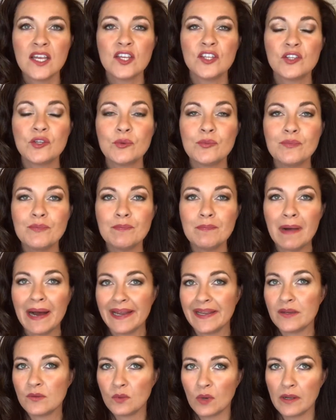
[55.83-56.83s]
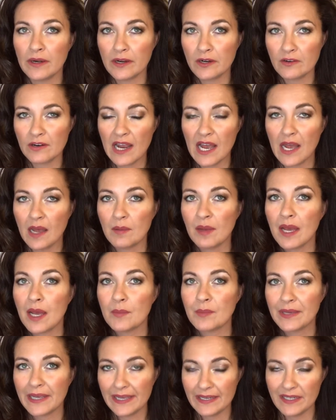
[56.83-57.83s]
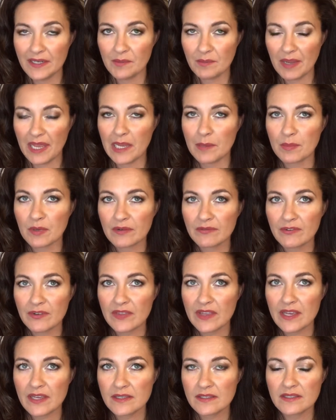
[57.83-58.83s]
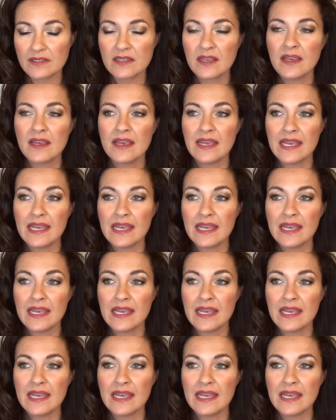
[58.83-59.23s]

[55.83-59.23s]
You might want to grab a pen and paper for this